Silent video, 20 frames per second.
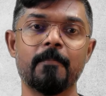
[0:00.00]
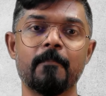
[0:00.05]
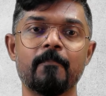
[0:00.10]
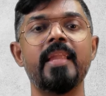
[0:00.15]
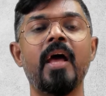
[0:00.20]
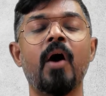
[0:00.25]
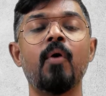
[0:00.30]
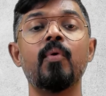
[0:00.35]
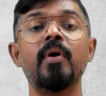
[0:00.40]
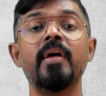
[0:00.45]

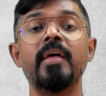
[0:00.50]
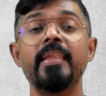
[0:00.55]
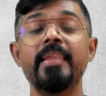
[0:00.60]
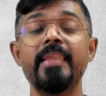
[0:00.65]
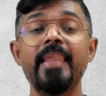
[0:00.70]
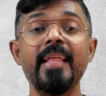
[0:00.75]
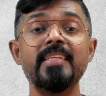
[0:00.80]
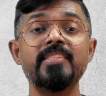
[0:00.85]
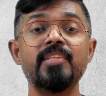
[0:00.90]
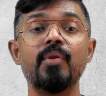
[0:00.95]
Now,
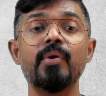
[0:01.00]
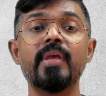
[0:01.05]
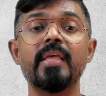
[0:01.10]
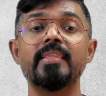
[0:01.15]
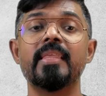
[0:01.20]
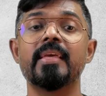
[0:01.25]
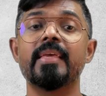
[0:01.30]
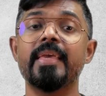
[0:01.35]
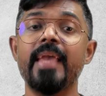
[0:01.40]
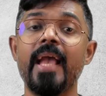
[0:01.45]
let's look at
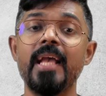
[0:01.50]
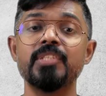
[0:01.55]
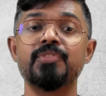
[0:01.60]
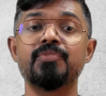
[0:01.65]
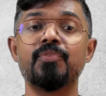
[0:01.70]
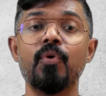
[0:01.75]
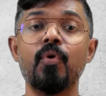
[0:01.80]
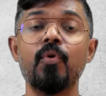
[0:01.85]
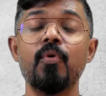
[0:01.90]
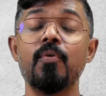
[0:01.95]
the cash
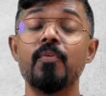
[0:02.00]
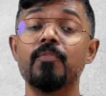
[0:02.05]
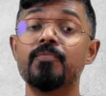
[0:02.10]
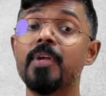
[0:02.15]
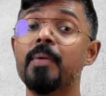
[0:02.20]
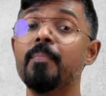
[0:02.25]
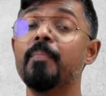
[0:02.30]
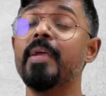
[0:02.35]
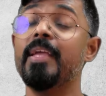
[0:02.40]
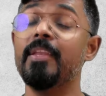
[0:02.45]
flow
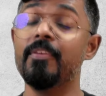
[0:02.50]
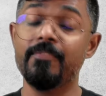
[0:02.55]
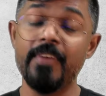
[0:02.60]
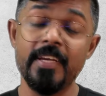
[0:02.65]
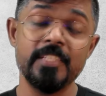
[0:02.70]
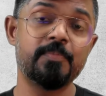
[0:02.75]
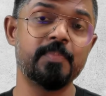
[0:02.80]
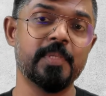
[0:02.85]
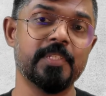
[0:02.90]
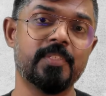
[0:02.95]
from
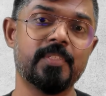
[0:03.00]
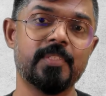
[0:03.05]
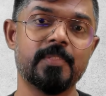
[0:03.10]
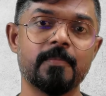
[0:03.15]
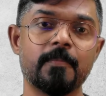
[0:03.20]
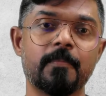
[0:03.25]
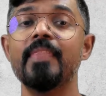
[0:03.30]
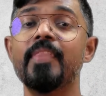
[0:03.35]
investments.